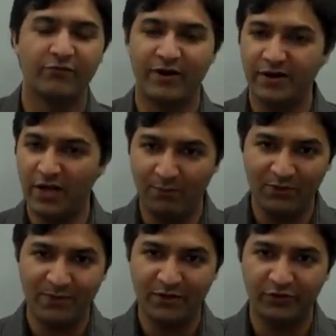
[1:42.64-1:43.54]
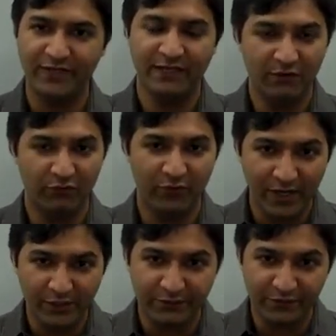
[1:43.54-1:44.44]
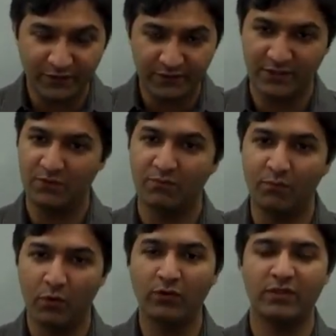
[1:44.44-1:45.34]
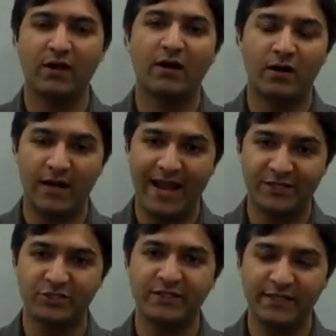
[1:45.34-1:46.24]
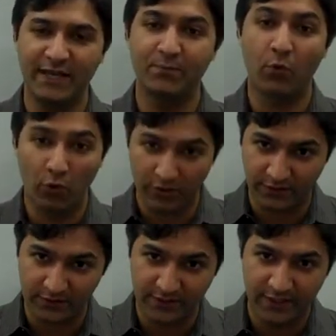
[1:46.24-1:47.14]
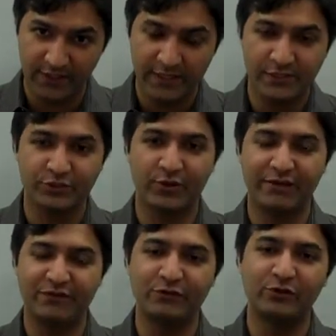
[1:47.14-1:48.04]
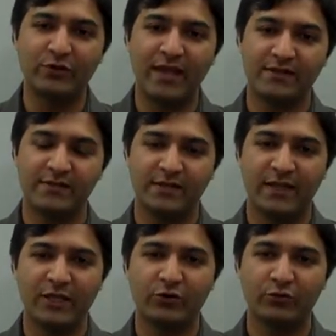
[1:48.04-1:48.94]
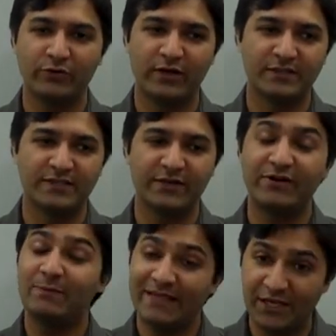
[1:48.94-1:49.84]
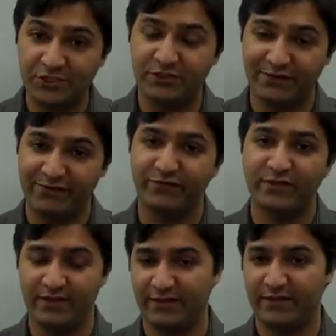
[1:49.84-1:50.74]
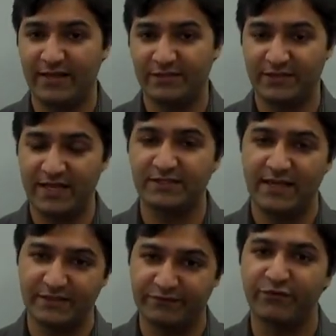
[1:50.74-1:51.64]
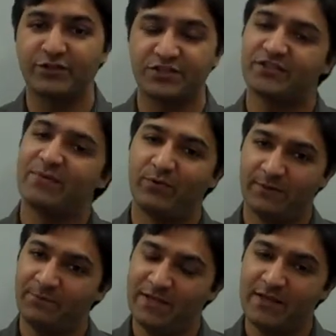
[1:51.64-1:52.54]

Very complementary, very different. Both are actually important. So if you look at, say replication traffic for as a first example,